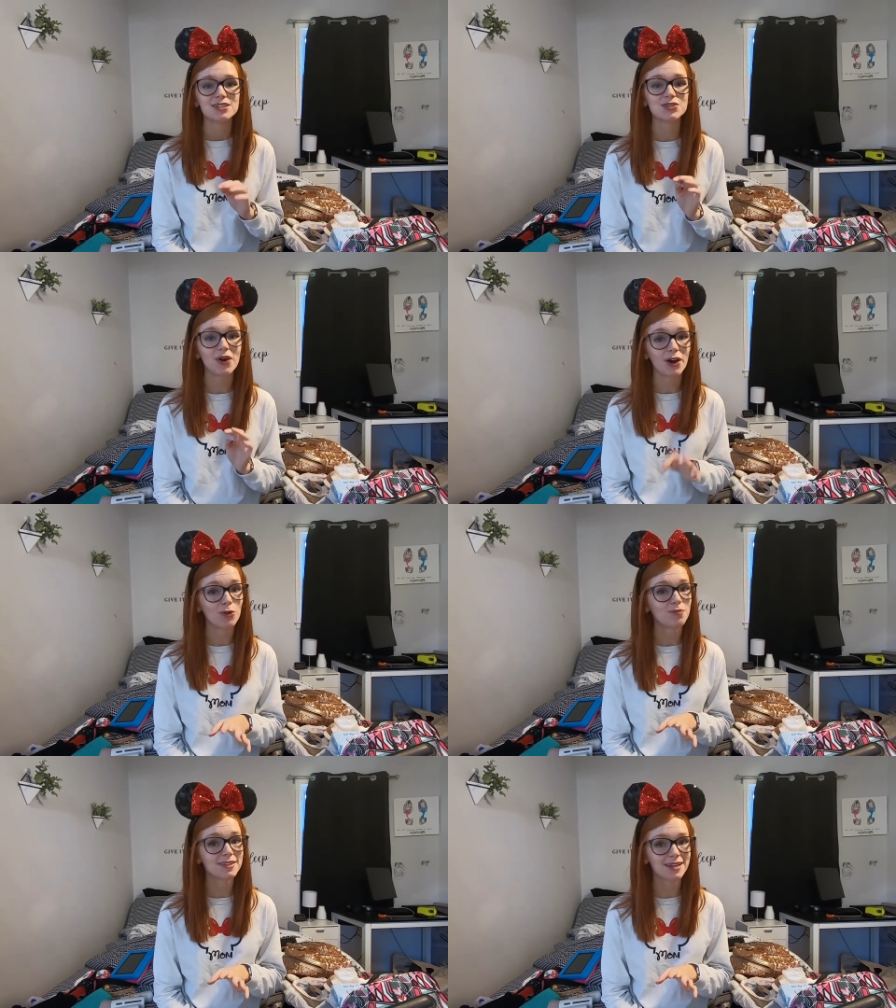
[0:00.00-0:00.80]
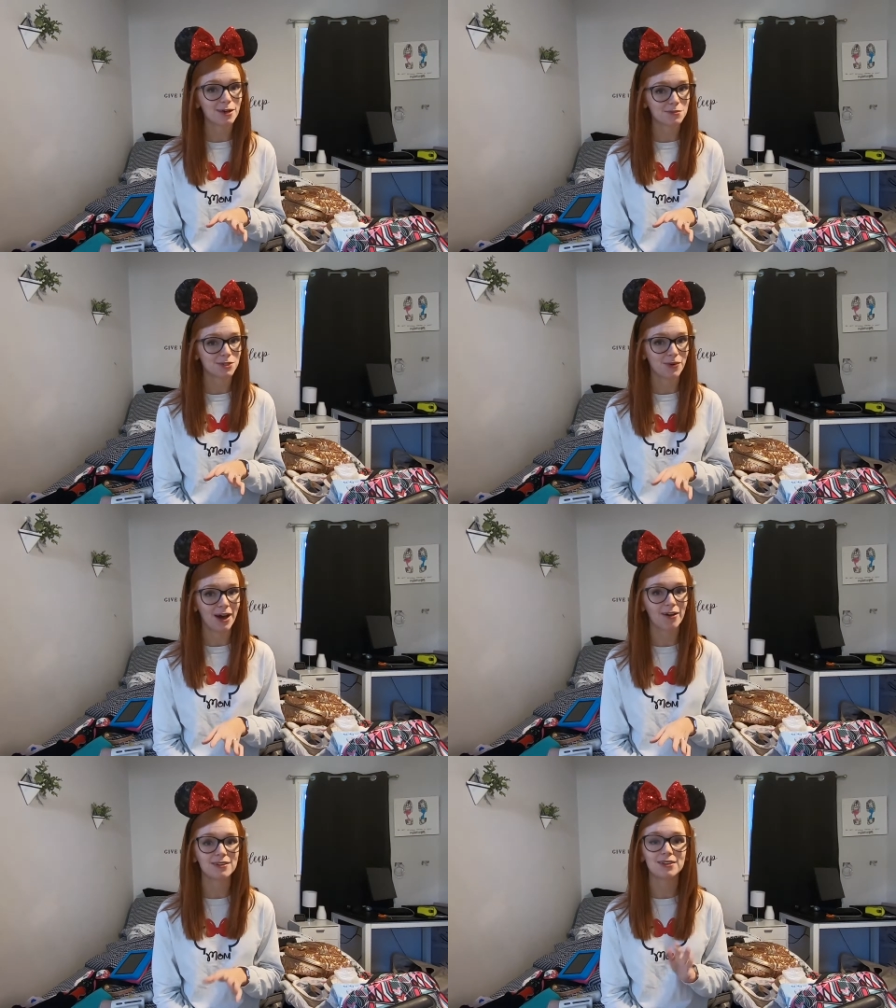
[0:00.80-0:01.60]
So I hope this helped you
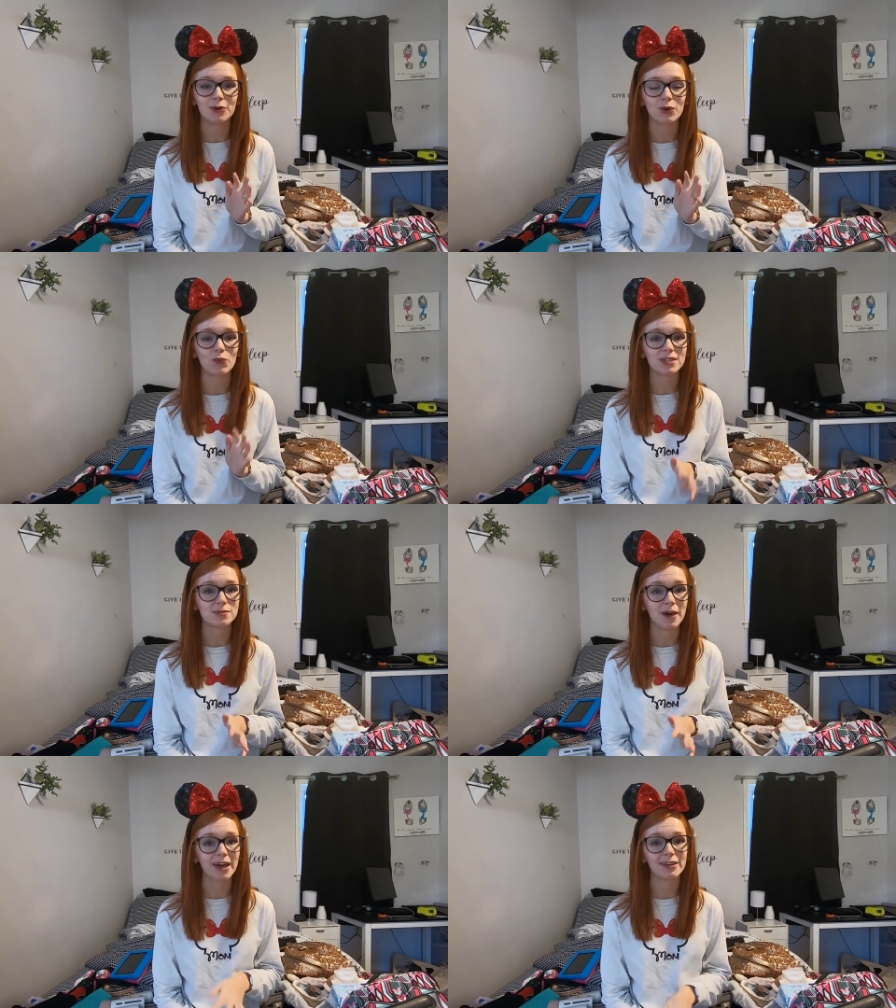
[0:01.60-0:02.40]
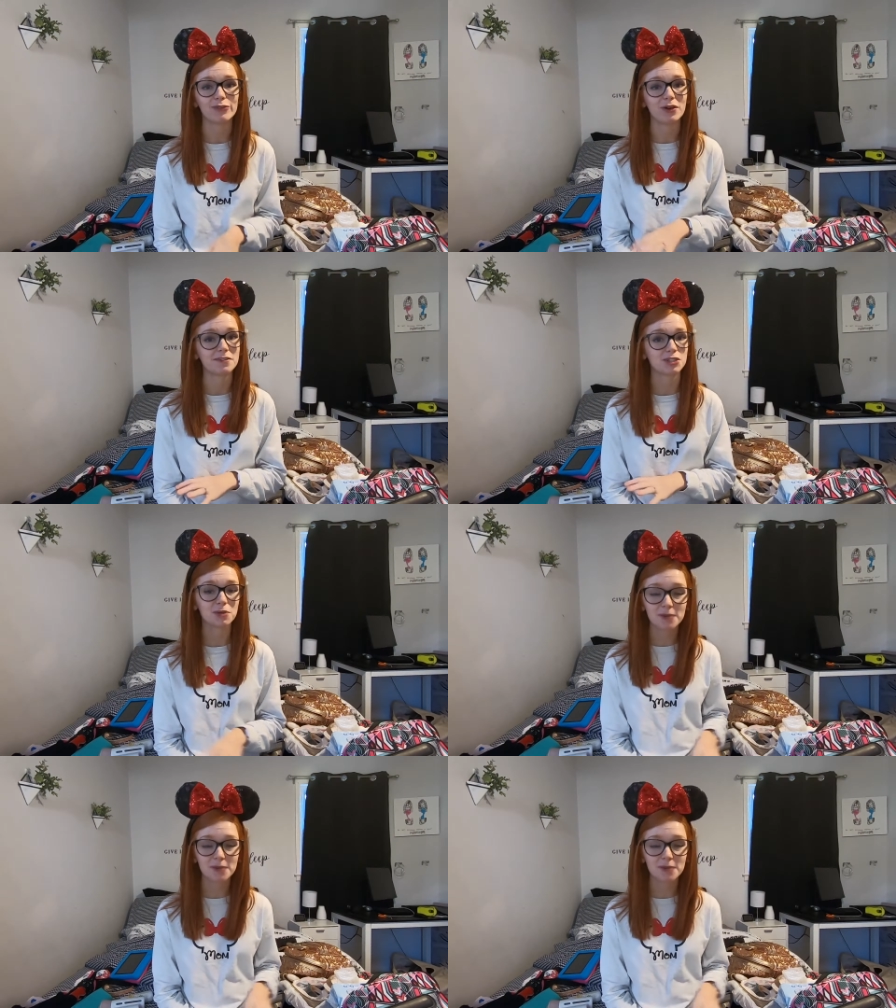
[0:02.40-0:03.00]
out knowing what to pack if you have a trip